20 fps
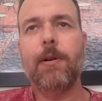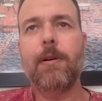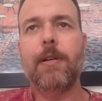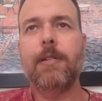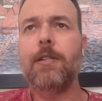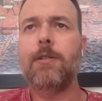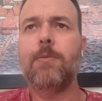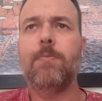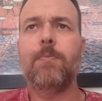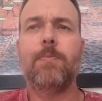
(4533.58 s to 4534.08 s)

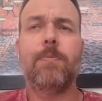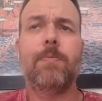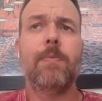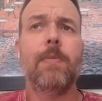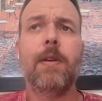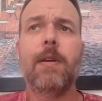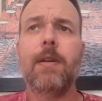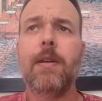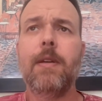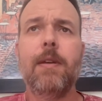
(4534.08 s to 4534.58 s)
and just
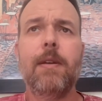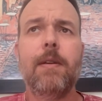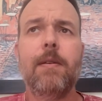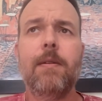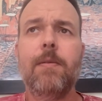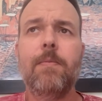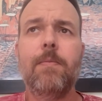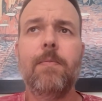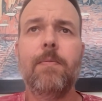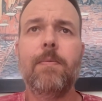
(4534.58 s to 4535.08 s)

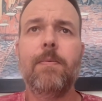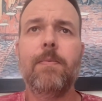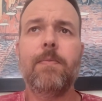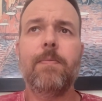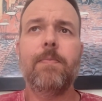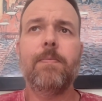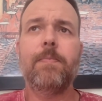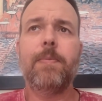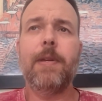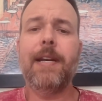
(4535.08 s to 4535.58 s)

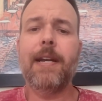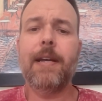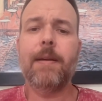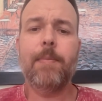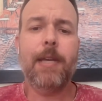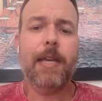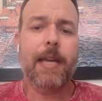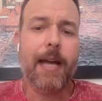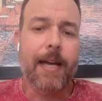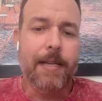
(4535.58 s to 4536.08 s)
be
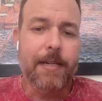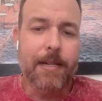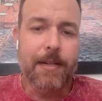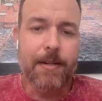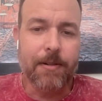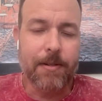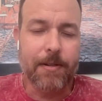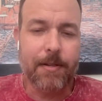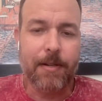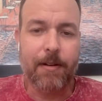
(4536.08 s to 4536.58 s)
be kind to
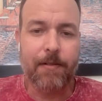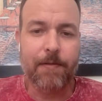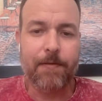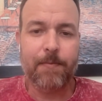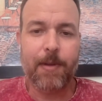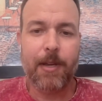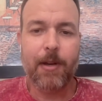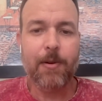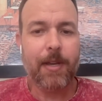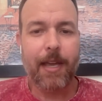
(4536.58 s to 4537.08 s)

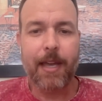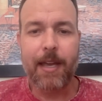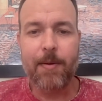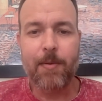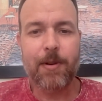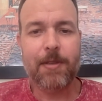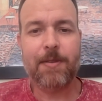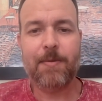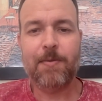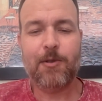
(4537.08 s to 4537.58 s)
yourself. Be okay
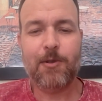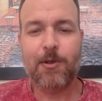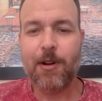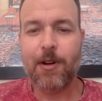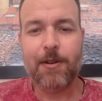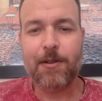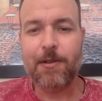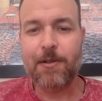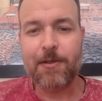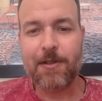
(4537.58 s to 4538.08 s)
with
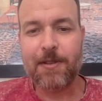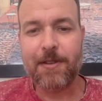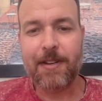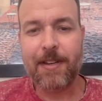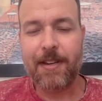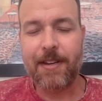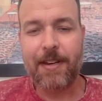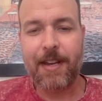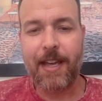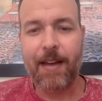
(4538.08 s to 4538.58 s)
struggles
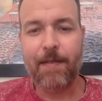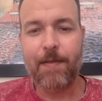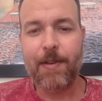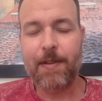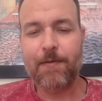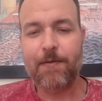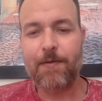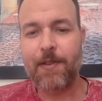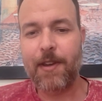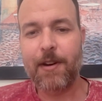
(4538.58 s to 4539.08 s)
and
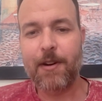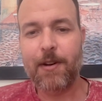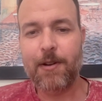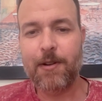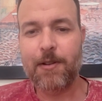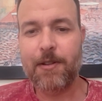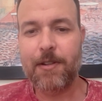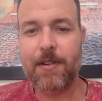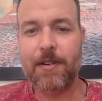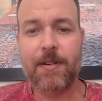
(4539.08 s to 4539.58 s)
having
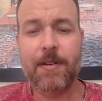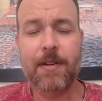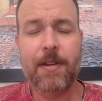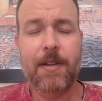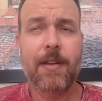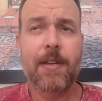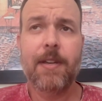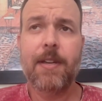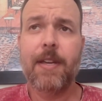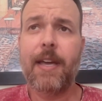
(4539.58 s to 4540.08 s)
fears and
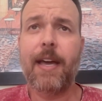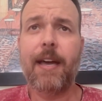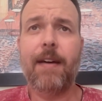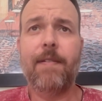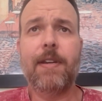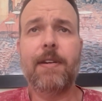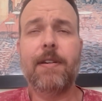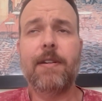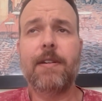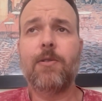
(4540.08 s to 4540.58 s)

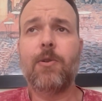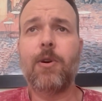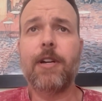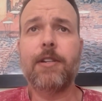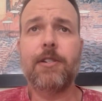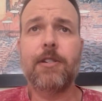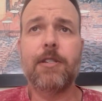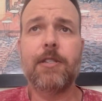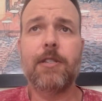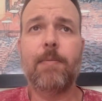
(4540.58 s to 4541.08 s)
having
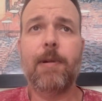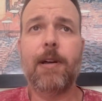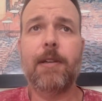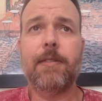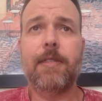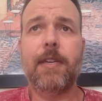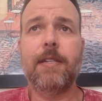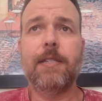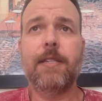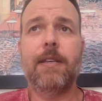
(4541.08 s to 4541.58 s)
questions
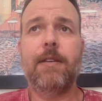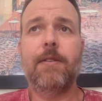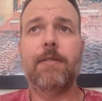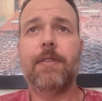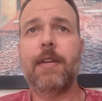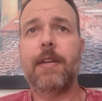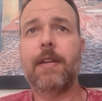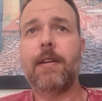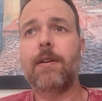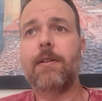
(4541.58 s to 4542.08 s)
about things that you
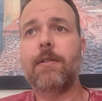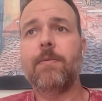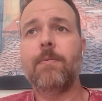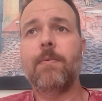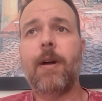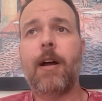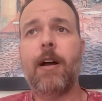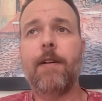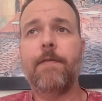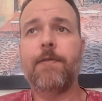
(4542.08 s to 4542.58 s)
think
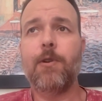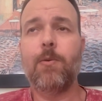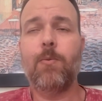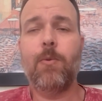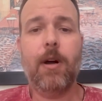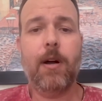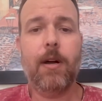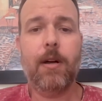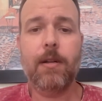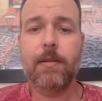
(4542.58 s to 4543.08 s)
are off the
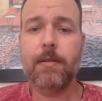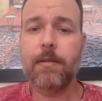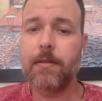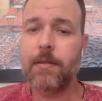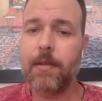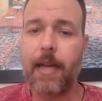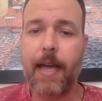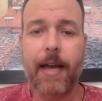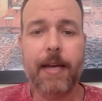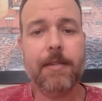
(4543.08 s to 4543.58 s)
wall.
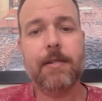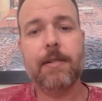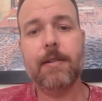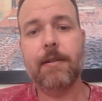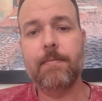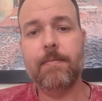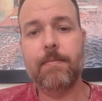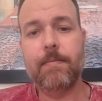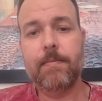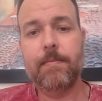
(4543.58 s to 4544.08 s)
Ask
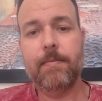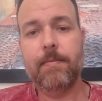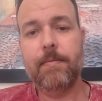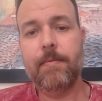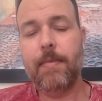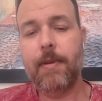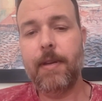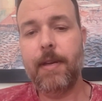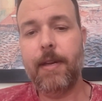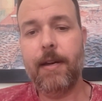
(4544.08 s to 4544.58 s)
them.
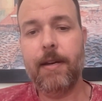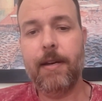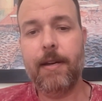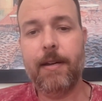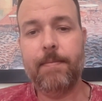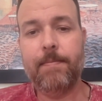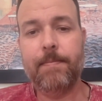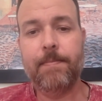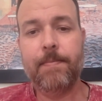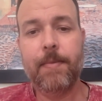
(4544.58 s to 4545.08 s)
Um, mm-hmm.